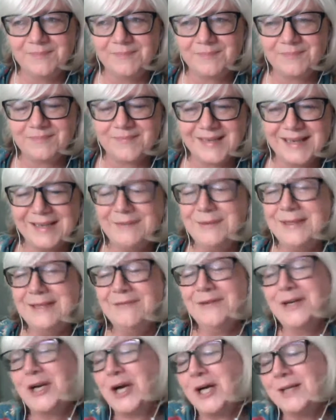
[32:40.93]
I wouldn't even
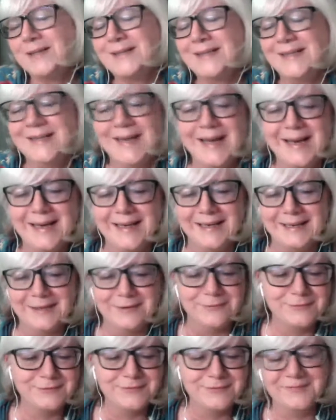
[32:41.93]
call it a negative.
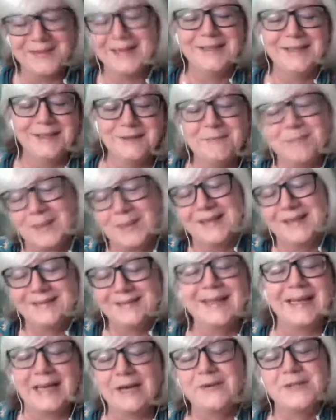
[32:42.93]
But like
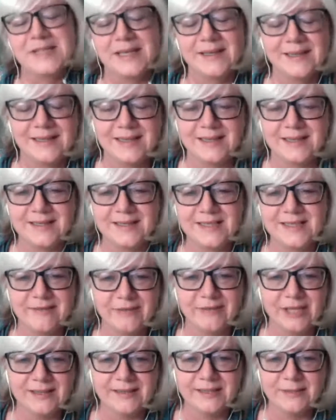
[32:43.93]
I was yelling at the TV a
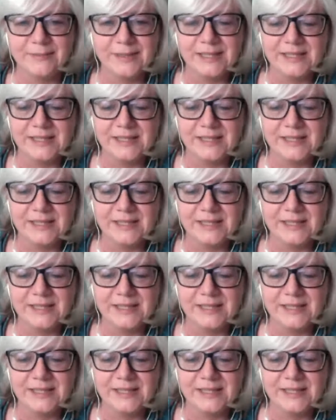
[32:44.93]
little bit.